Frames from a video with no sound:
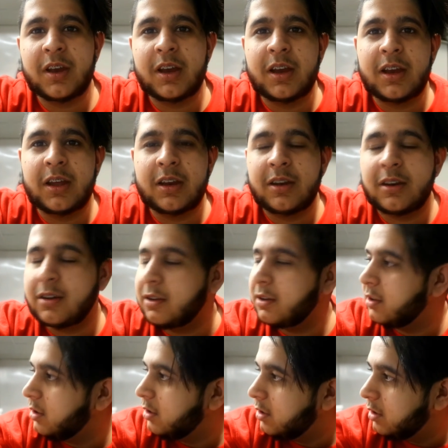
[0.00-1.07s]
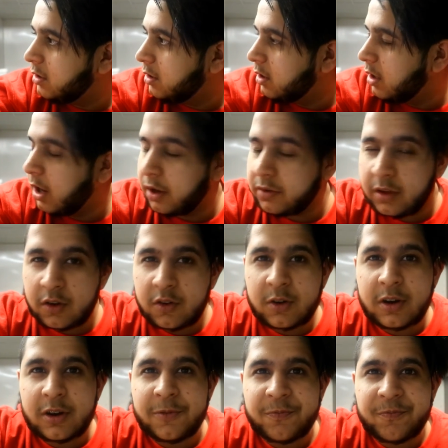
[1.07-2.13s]
and
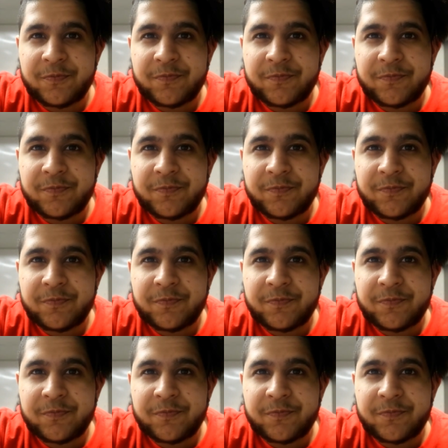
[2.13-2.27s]
etc.